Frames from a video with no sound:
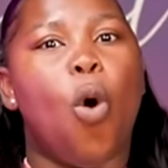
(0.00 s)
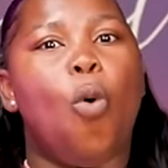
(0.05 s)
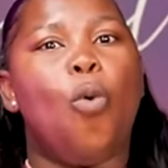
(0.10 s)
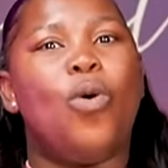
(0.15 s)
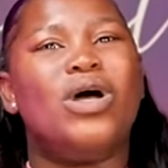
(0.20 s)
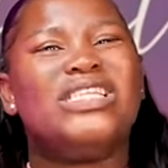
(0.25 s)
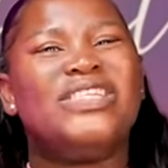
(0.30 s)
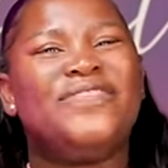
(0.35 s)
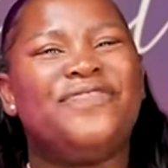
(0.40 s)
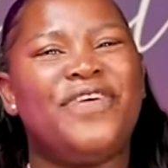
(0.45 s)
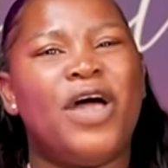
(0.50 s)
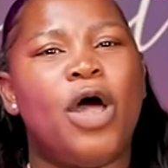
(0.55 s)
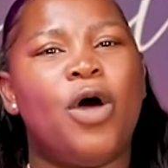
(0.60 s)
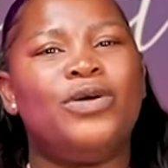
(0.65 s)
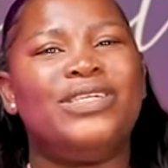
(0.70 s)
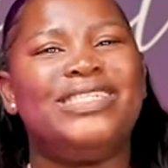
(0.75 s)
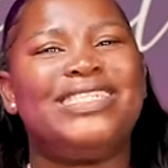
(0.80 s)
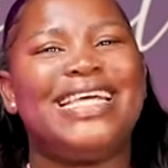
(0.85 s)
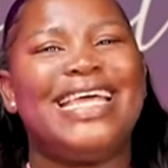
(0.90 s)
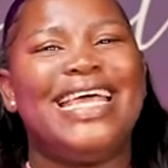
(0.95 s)
was
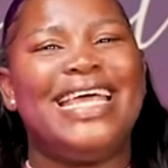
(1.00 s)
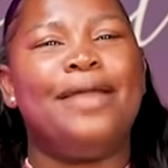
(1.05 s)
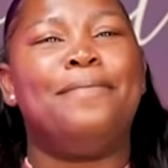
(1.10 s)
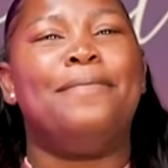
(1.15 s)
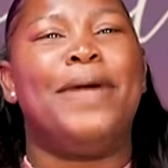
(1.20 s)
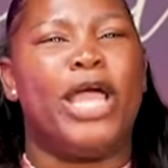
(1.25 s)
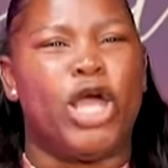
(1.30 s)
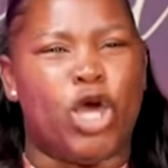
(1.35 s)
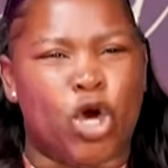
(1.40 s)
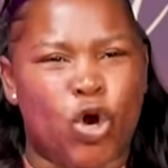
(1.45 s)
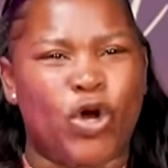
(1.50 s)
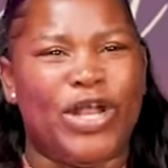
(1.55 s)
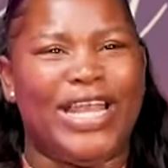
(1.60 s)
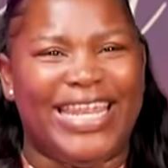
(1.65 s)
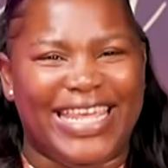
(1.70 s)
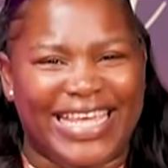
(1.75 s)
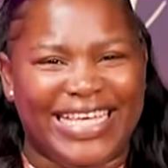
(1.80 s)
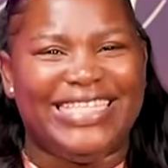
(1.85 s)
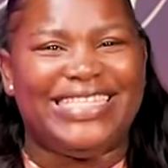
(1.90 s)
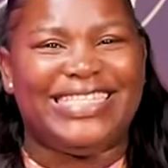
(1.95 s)
found in my
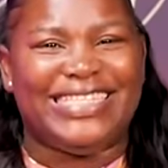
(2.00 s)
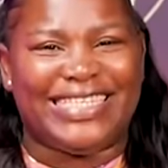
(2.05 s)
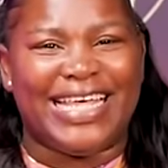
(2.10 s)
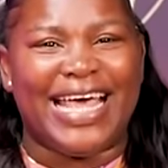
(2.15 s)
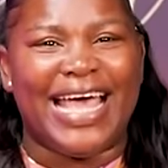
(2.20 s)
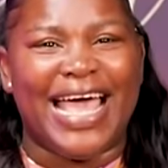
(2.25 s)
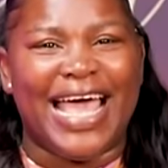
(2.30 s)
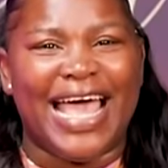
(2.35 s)
colleague's